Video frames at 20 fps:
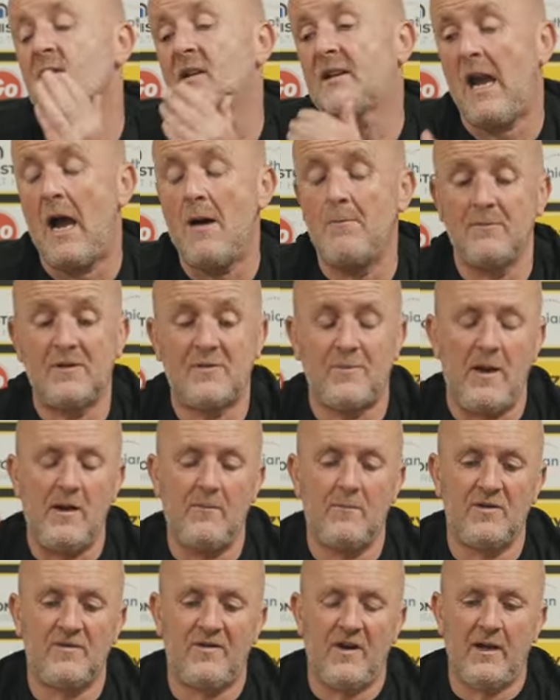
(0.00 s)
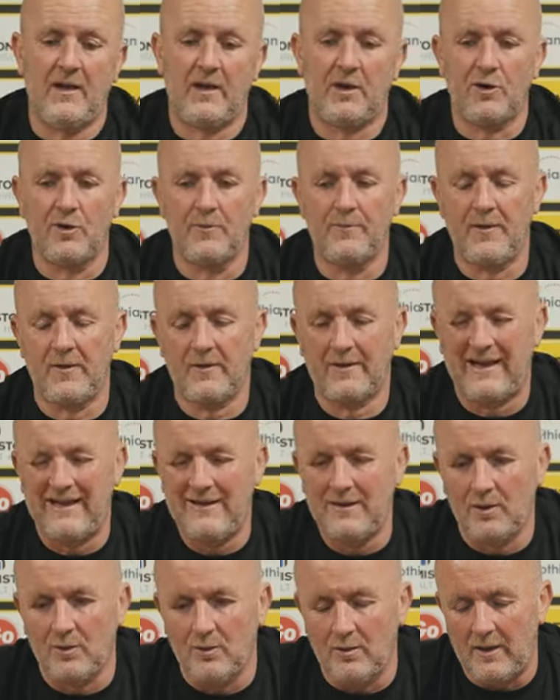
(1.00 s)
The camp in Spain was very good, but it
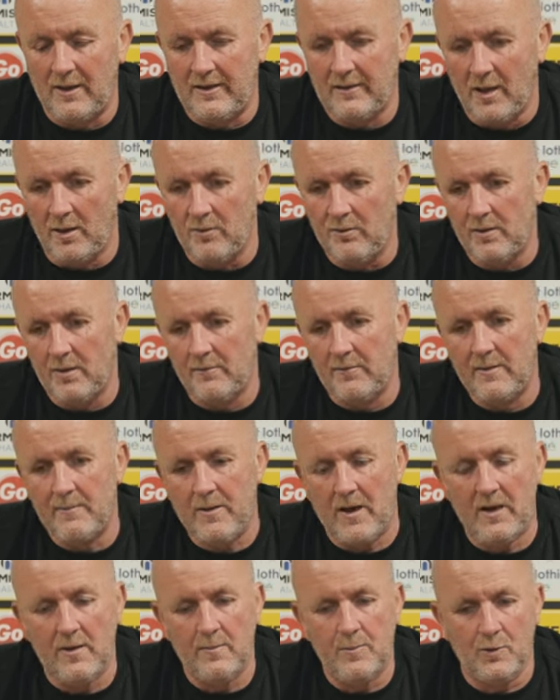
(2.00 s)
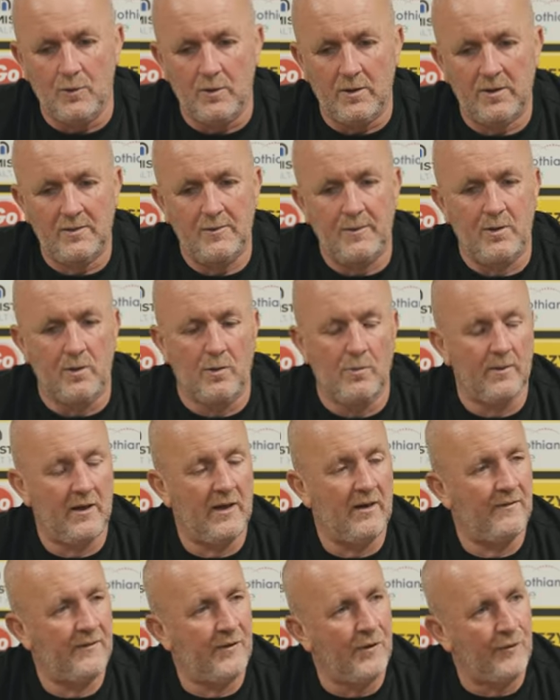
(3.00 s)
kind of got let down a wee bit, to be honest. We
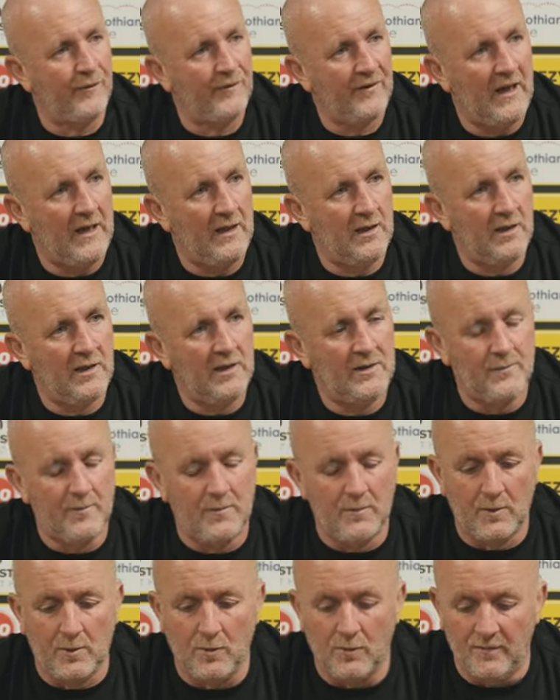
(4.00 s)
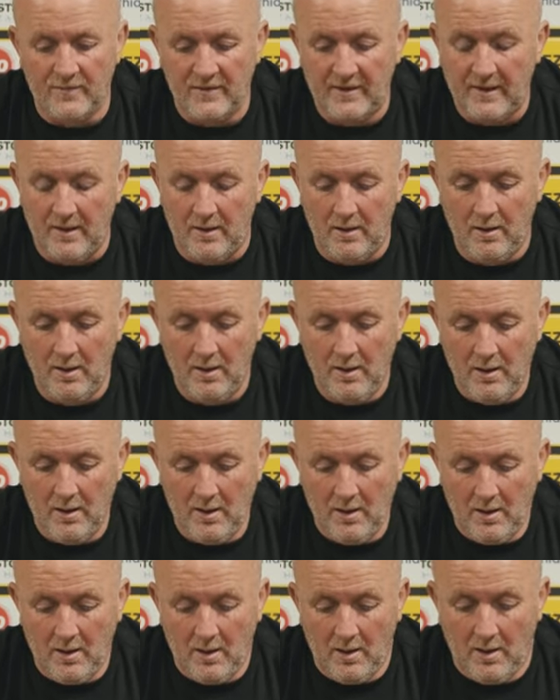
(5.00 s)
normally have 2 friendlies when we go over there,
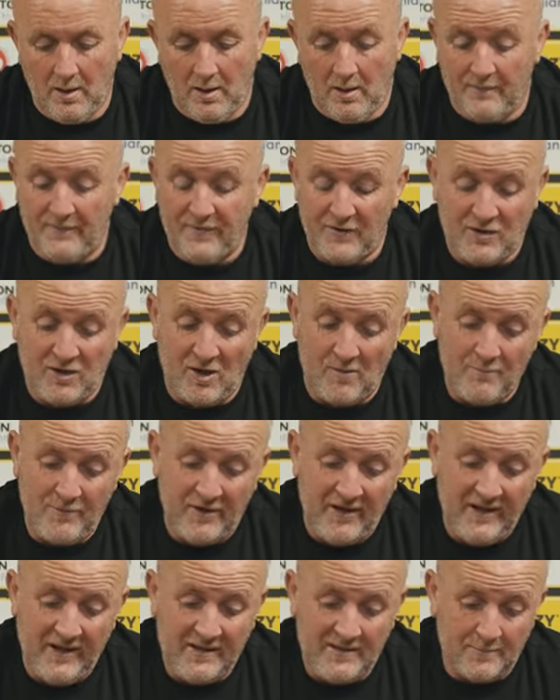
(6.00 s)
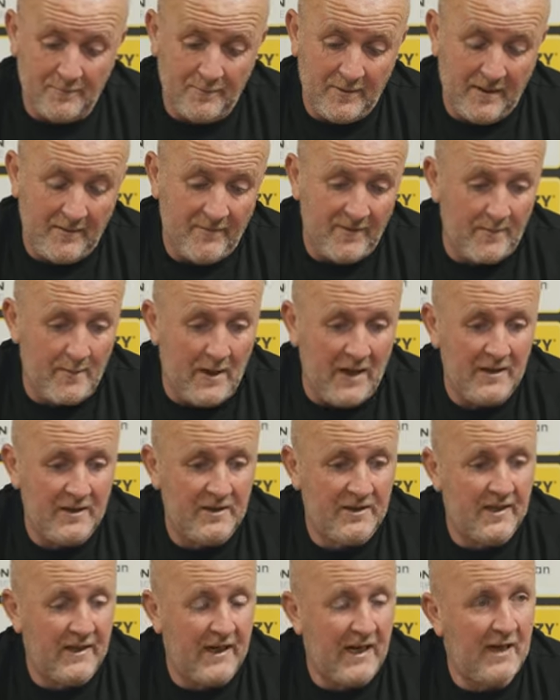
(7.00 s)
and for some reason we never
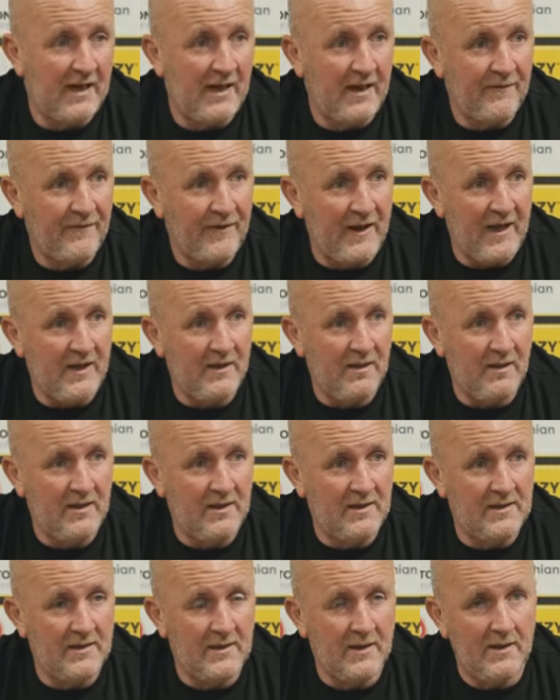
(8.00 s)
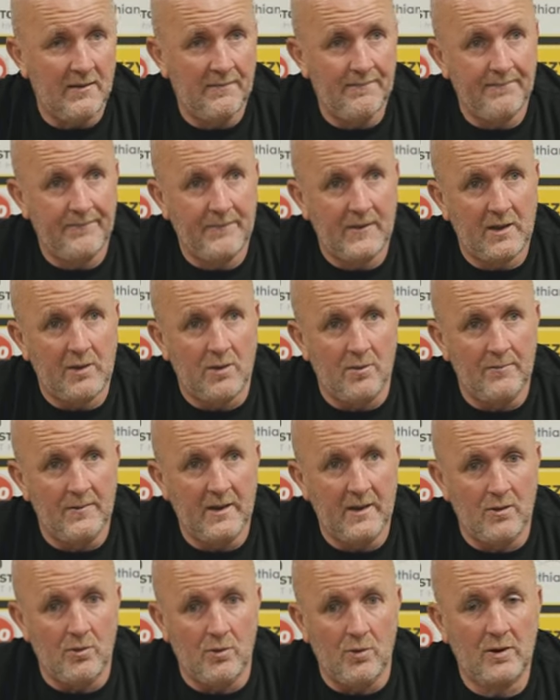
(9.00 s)
managed to get the friendlies. The
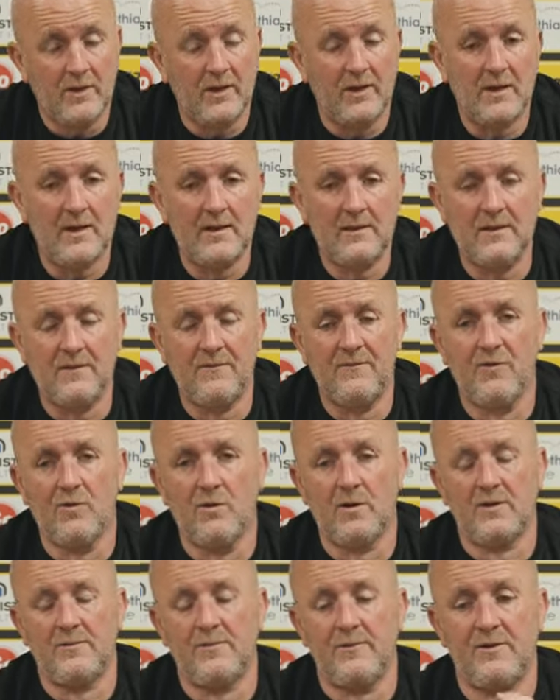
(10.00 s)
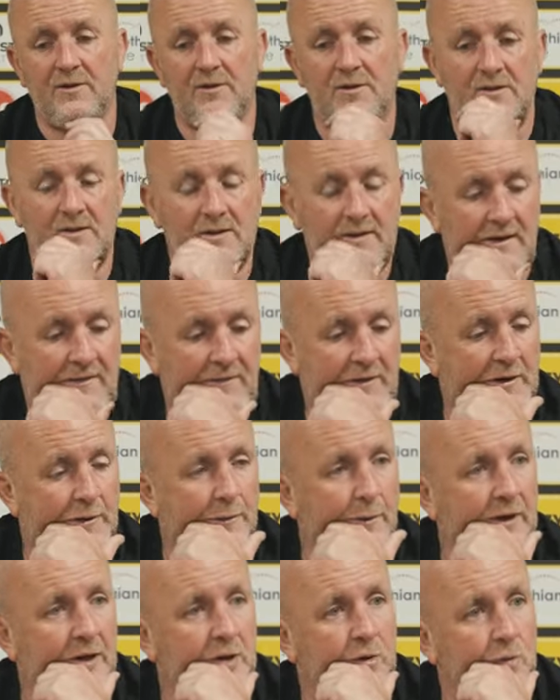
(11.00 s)
company that organised it for us, we just never
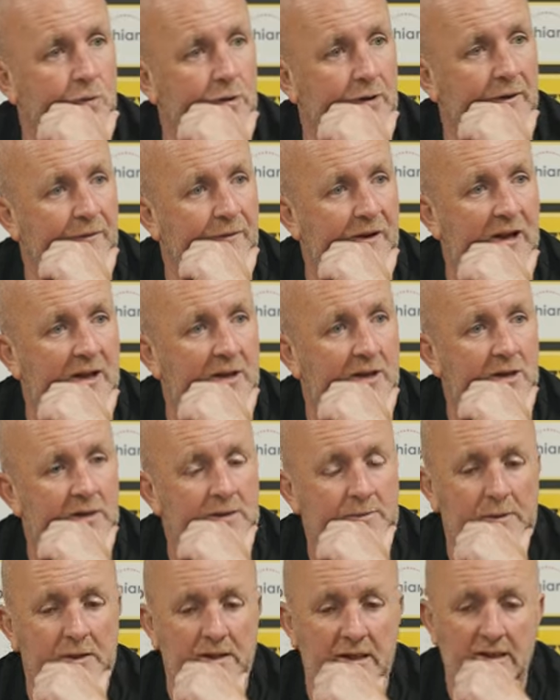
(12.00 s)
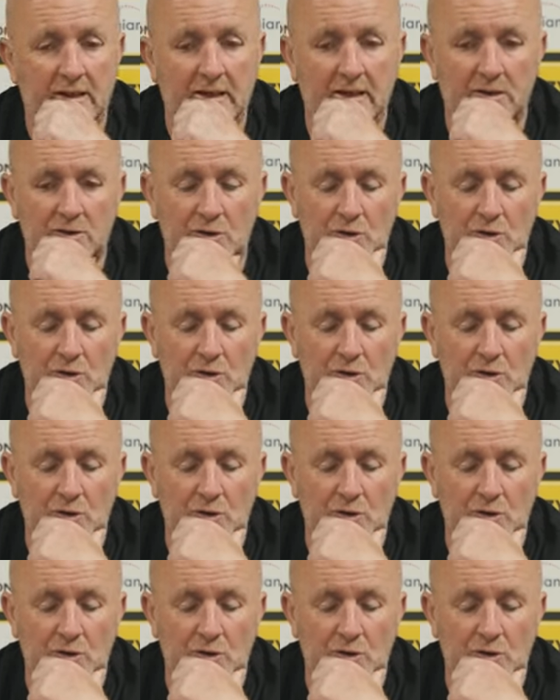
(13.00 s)
quite got the friendlies we needed.